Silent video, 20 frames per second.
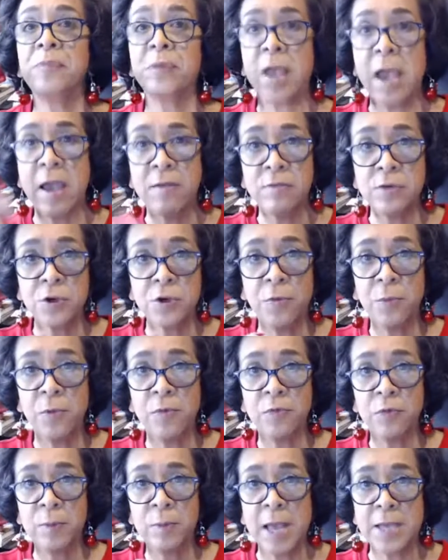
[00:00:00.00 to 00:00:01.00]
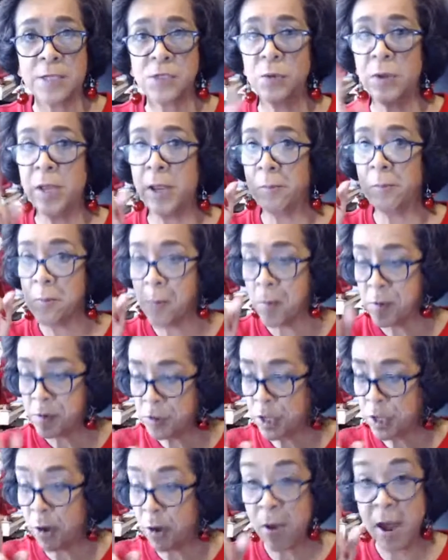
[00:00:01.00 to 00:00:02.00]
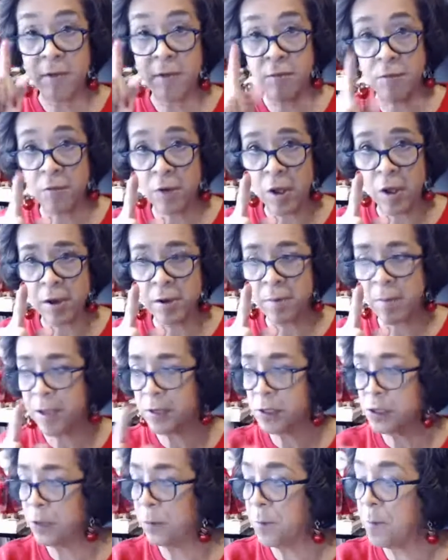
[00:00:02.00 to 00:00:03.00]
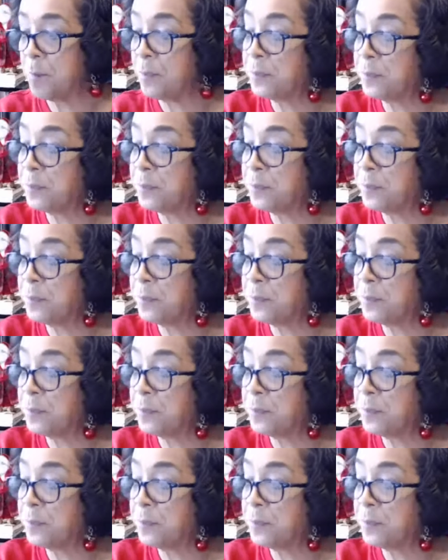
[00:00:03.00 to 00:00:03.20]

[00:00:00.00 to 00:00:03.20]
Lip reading: I haven't drawn the one from last week. So haven't forgotten about you.